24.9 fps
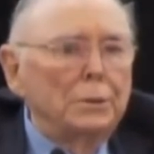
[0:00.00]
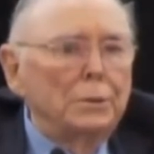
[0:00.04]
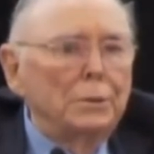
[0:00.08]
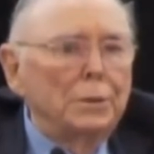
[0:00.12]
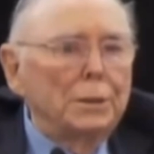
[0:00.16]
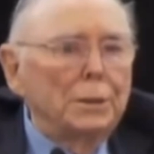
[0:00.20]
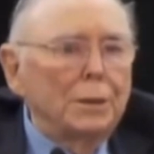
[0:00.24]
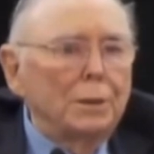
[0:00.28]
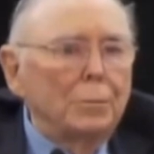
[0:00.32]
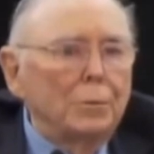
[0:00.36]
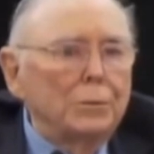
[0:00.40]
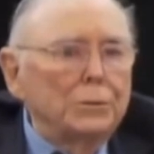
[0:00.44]

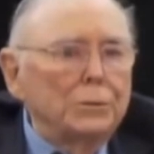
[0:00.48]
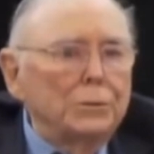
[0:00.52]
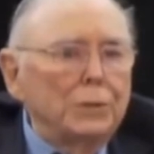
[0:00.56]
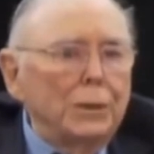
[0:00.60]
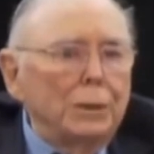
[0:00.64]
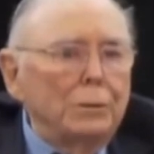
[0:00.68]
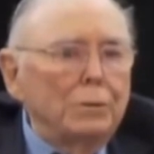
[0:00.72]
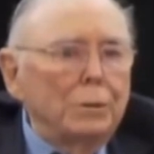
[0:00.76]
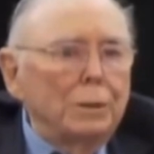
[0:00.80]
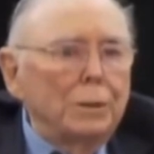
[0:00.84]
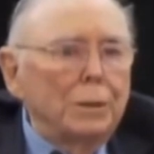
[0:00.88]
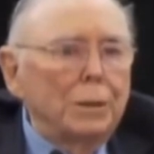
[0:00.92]
one of them was
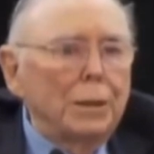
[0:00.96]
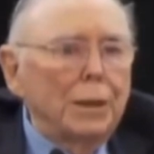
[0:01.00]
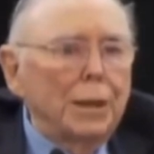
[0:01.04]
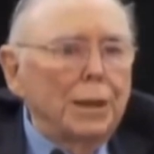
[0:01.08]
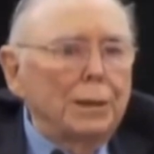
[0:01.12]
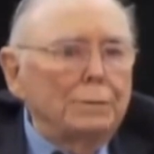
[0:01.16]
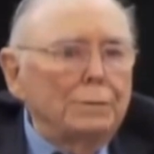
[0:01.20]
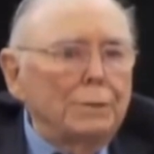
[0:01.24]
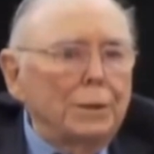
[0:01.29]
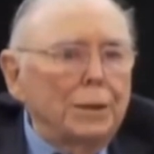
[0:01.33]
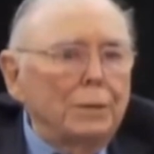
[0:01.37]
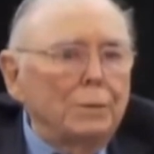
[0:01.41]
General
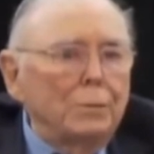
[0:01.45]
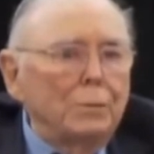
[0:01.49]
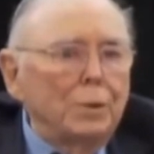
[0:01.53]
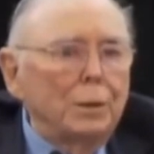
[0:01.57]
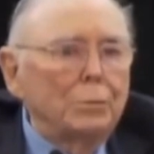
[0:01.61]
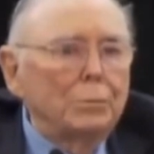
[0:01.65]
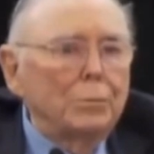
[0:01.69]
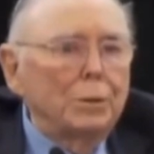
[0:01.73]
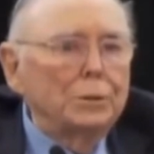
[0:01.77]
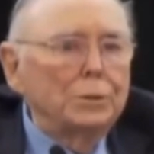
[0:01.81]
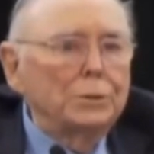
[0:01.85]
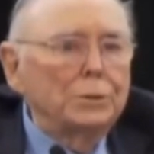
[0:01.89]
Electric,
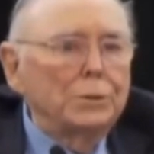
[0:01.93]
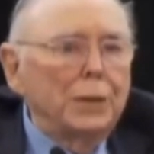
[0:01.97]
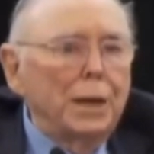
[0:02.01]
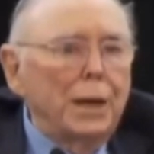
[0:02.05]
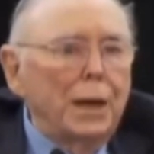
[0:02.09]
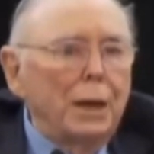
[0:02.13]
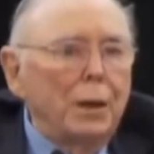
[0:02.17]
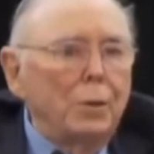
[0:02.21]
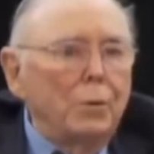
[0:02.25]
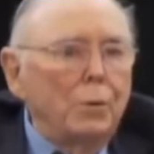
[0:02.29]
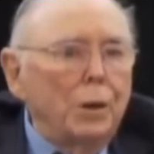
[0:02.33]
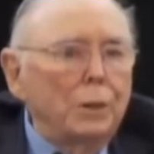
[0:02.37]
one was
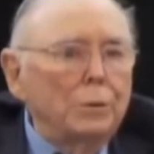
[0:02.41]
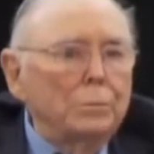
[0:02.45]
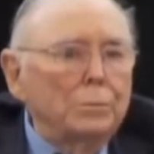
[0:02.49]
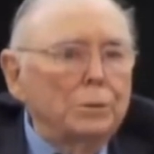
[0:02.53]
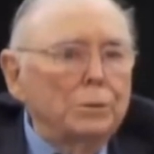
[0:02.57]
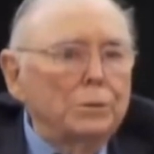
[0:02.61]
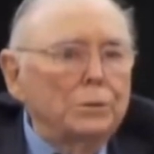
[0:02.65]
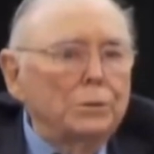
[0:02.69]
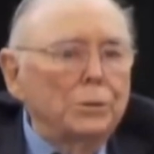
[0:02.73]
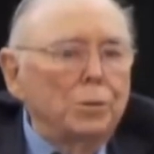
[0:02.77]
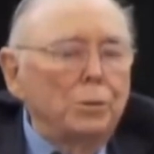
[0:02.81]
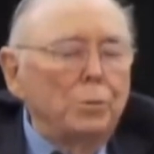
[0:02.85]
Dow,
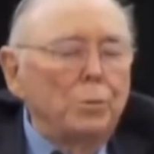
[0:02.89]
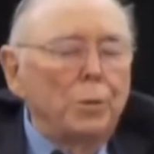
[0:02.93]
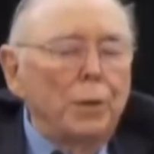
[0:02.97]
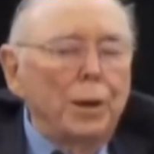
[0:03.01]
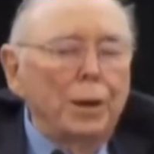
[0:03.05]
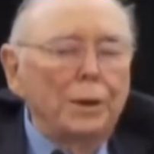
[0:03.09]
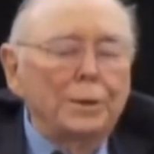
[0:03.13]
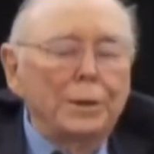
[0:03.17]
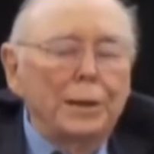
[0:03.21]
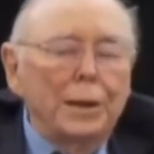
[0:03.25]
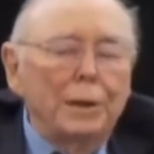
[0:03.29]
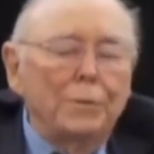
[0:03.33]
one was
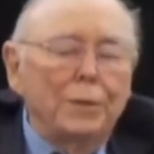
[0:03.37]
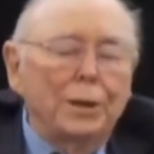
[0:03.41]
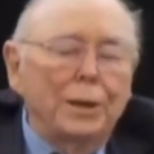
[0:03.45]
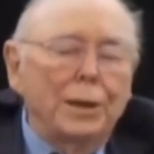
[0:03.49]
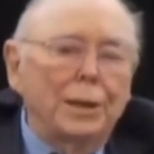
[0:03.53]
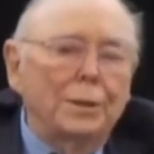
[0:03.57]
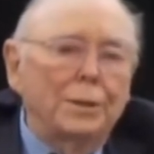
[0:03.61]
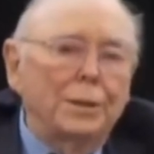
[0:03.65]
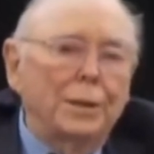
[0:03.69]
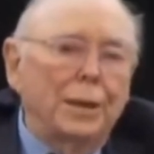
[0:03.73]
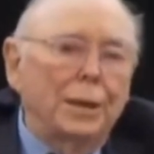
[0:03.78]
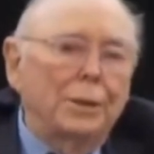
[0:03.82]
DuPont, and I
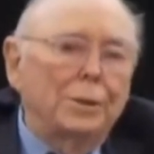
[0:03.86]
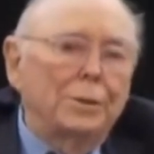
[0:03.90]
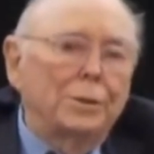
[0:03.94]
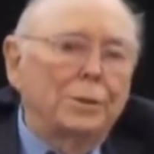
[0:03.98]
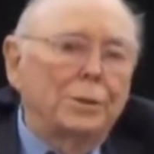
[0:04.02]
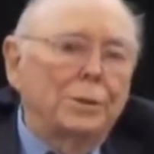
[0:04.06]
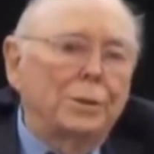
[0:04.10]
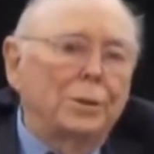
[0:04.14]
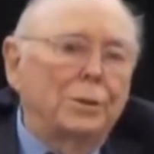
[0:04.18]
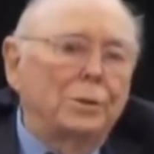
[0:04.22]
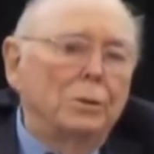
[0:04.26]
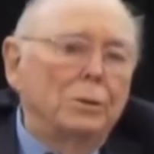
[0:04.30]
forget the
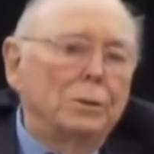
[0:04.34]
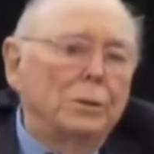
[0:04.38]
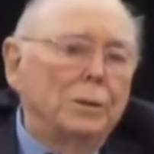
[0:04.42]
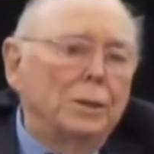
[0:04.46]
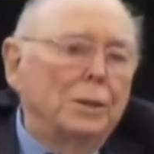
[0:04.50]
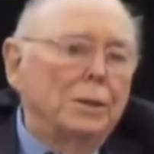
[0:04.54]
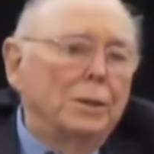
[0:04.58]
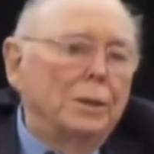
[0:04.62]
other 2.